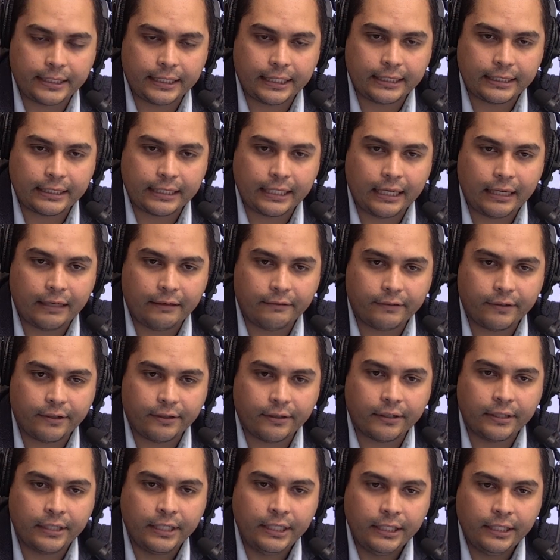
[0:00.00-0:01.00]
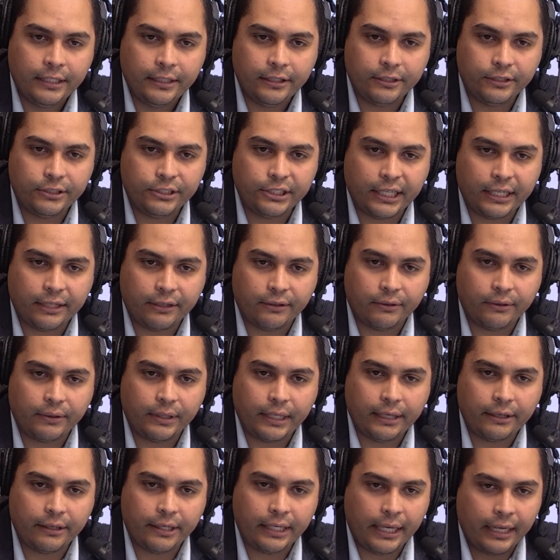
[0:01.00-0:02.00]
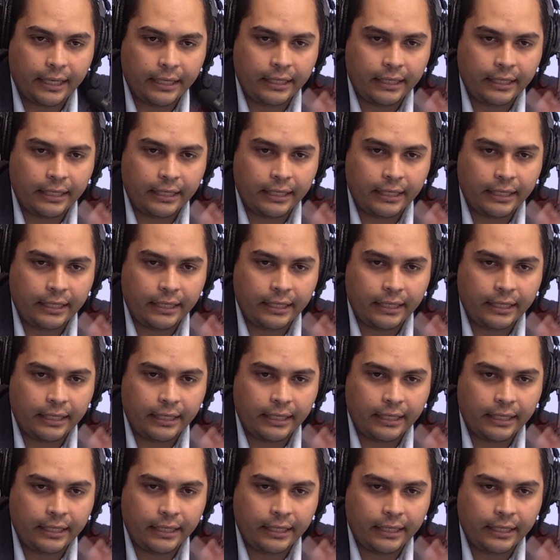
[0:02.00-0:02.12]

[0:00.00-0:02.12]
that's kind of your general area,